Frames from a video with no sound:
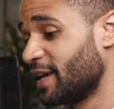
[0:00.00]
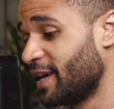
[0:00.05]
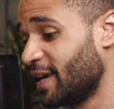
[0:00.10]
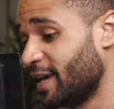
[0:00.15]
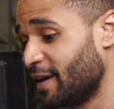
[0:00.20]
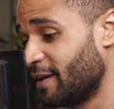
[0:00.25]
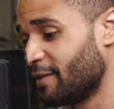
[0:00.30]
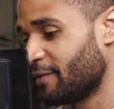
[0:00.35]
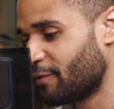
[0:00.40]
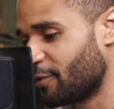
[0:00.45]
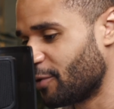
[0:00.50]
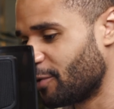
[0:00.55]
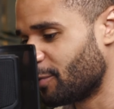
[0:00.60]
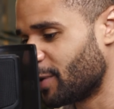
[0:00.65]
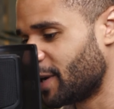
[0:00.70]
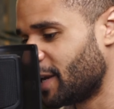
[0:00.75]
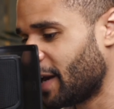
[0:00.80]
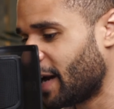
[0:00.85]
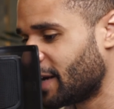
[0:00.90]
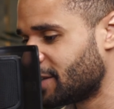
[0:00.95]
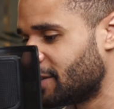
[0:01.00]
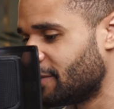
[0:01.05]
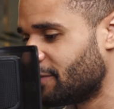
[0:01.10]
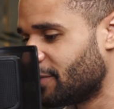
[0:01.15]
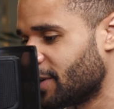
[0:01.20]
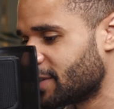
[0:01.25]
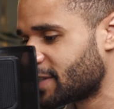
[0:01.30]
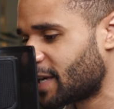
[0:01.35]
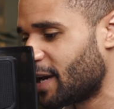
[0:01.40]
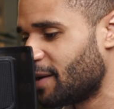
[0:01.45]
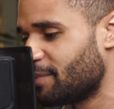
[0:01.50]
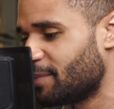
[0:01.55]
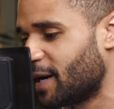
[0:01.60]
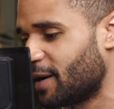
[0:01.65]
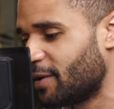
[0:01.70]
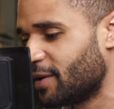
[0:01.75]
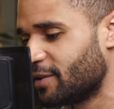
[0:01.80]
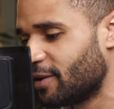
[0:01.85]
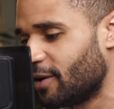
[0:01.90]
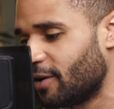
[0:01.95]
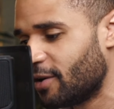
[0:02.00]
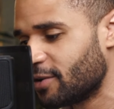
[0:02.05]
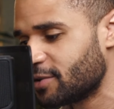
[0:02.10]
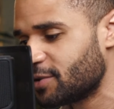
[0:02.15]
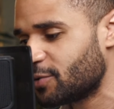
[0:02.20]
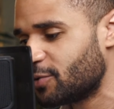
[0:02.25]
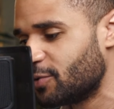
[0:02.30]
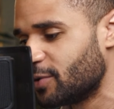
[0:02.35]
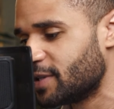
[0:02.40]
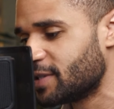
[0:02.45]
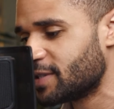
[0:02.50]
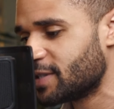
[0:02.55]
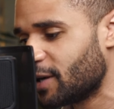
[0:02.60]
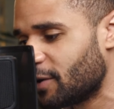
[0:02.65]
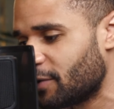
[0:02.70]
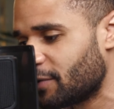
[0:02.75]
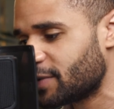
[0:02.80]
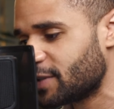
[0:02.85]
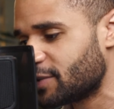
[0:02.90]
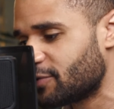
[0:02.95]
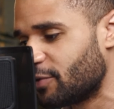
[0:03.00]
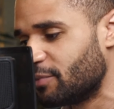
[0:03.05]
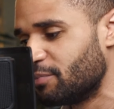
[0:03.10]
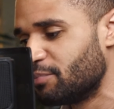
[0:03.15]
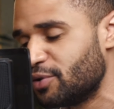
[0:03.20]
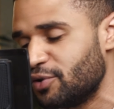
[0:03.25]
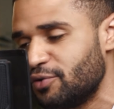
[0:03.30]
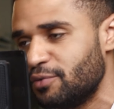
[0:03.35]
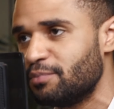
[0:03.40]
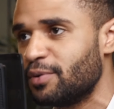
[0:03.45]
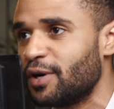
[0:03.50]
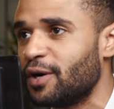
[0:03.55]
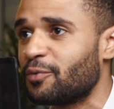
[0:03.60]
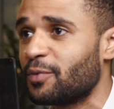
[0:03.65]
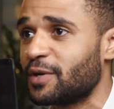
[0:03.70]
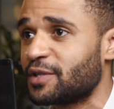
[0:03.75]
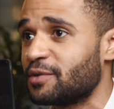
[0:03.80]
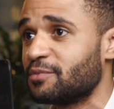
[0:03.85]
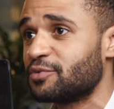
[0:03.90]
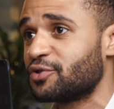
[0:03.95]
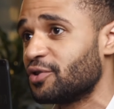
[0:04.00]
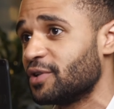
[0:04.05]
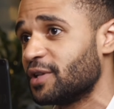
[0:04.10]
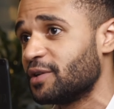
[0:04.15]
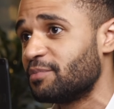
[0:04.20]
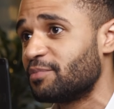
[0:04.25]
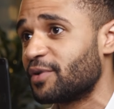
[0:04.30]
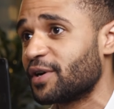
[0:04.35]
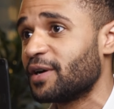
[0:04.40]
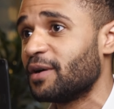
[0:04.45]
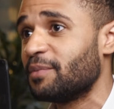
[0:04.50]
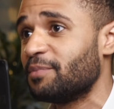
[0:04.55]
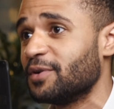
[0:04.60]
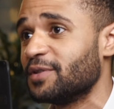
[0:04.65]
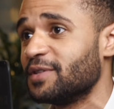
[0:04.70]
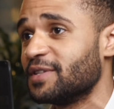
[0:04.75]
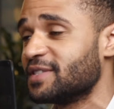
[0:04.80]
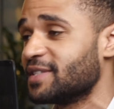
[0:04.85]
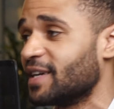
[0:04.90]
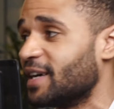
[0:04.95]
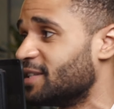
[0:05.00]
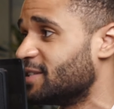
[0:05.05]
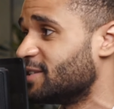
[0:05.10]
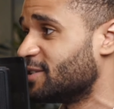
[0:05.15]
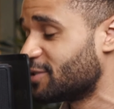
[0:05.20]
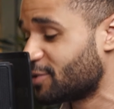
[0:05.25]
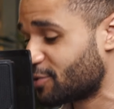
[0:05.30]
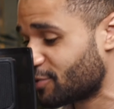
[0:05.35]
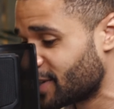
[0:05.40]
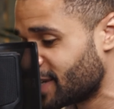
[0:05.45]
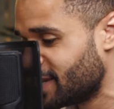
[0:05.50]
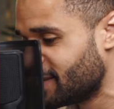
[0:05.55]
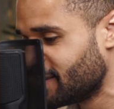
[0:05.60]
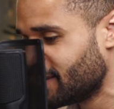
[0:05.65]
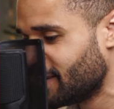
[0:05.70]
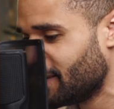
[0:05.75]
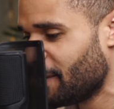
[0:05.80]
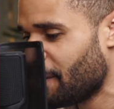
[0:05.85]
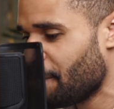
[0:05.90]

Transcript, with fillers: here from when it actually first came out. And the article itself is from Bloomberg, which I'm sure they'll bring up on the side of the screen.